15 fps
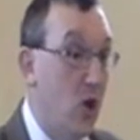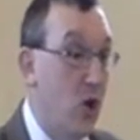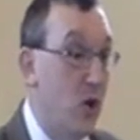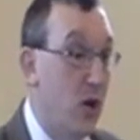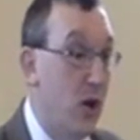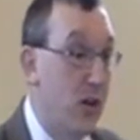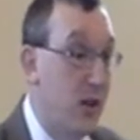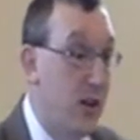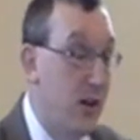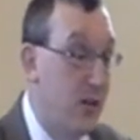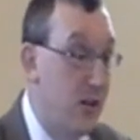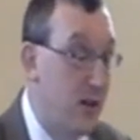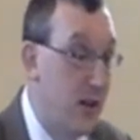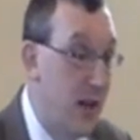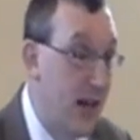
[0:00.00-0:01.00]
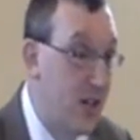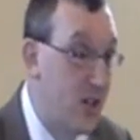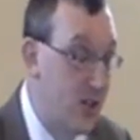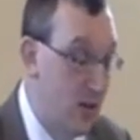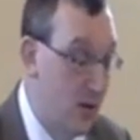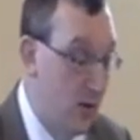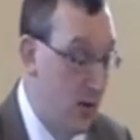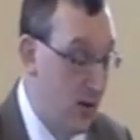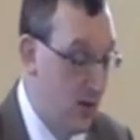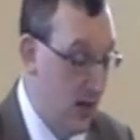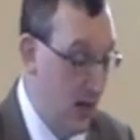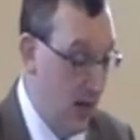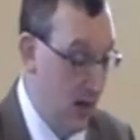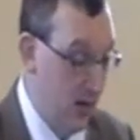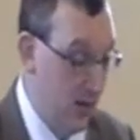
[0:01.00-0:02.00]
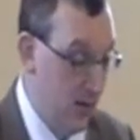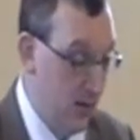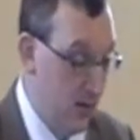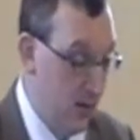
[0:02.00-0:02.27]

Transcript: You're not there the next Lord's Day.